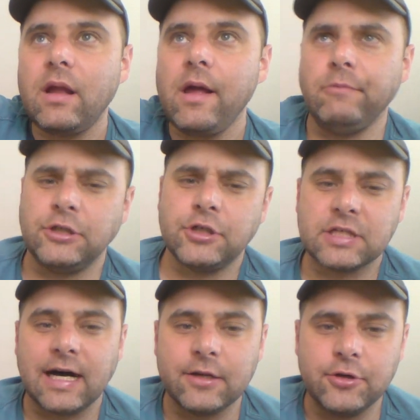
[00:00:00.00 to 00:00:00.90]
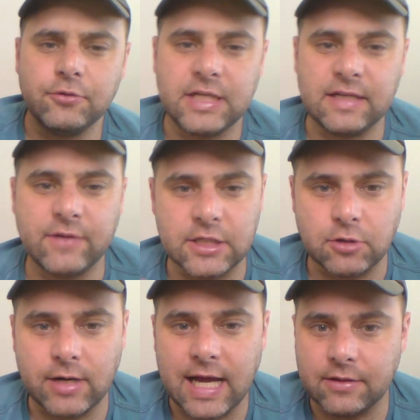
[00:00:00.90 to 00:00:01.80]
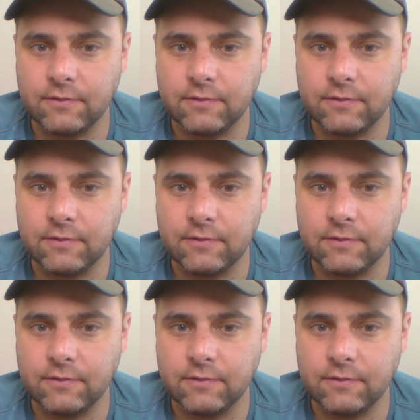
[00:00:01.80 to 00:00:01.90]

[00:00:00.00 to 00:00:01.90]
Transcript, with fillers: And we just gotten a new T V, so it had the